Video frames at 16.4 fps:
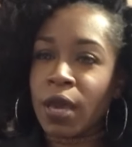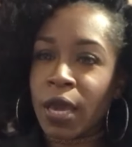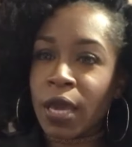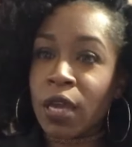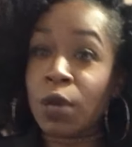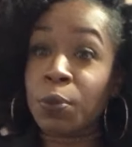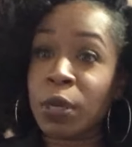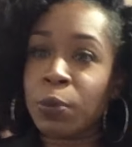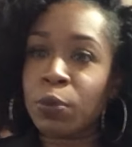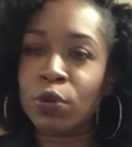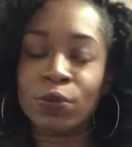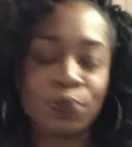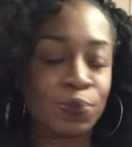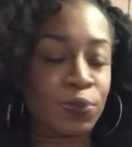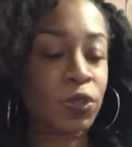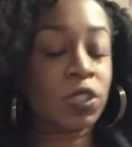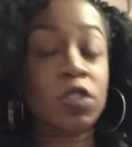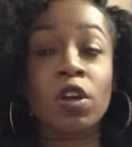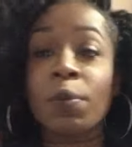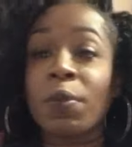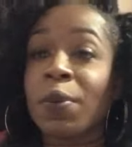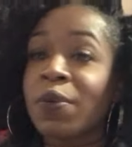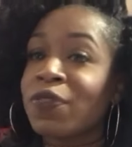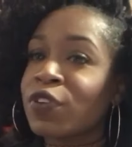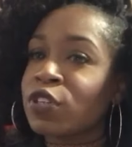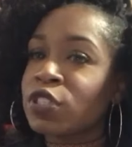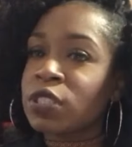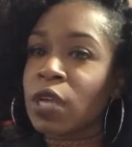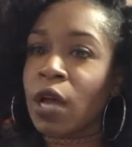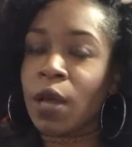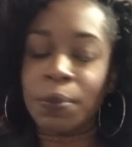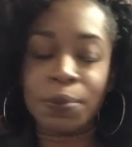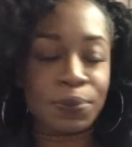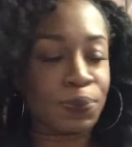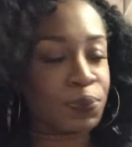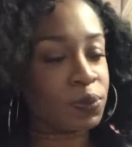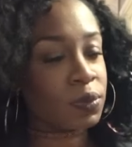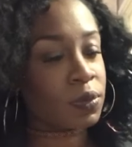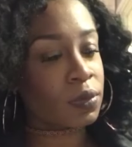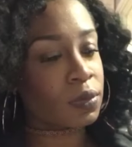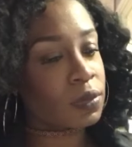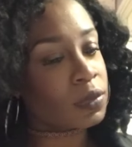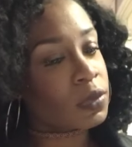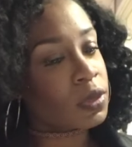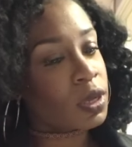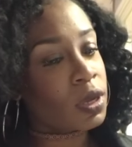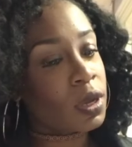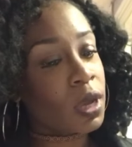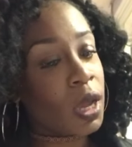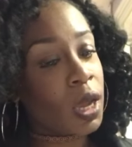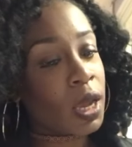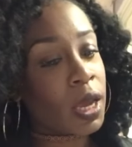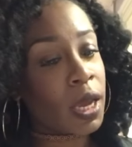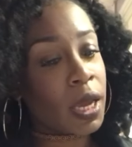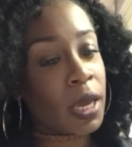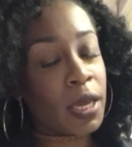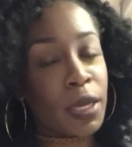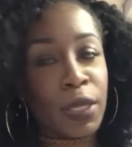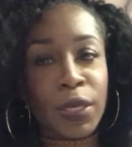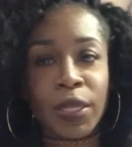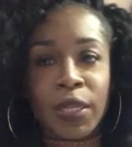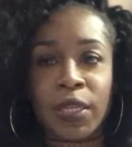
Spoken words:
Hey, good people. So I'm at my first stop, and it